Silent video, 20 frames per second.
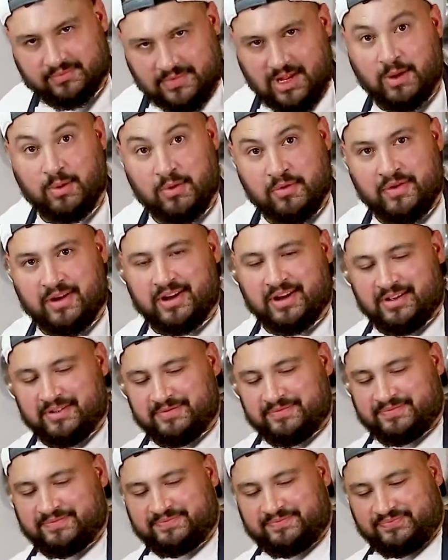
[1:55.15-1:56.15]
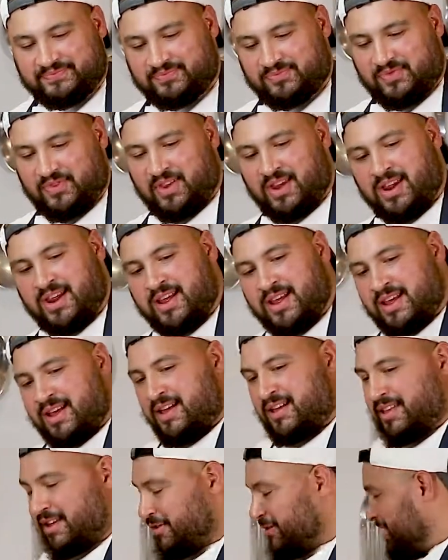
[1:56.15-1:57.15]
Now we're ready.
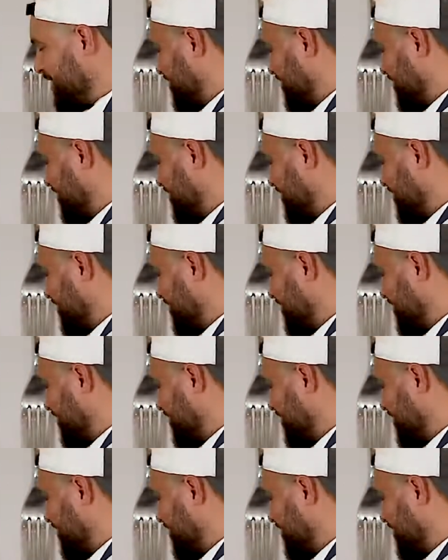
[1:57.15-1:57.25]
There it